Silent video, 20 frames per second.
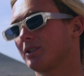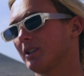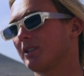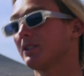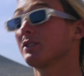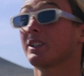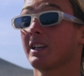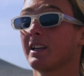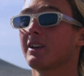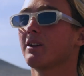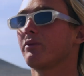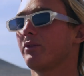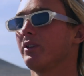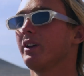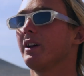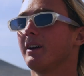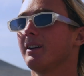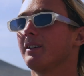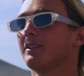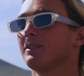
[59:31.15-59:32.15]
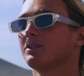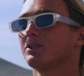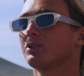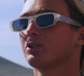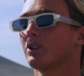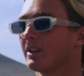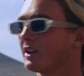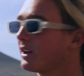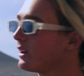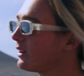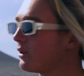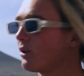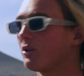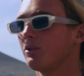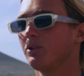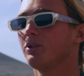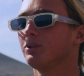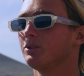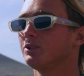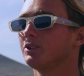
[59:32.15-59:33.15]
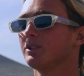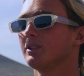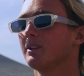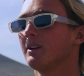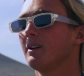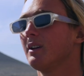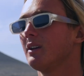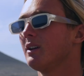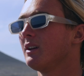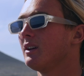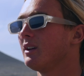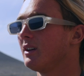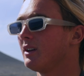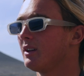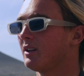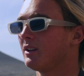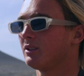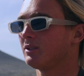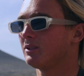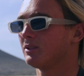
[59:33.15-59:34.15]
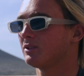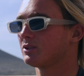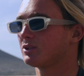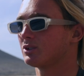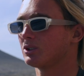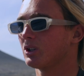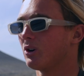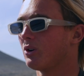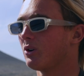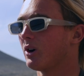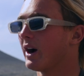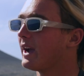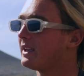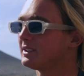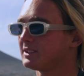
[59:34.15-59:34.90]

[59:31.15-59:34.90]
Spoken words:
this is King of the Air, so I gotta go huge. So I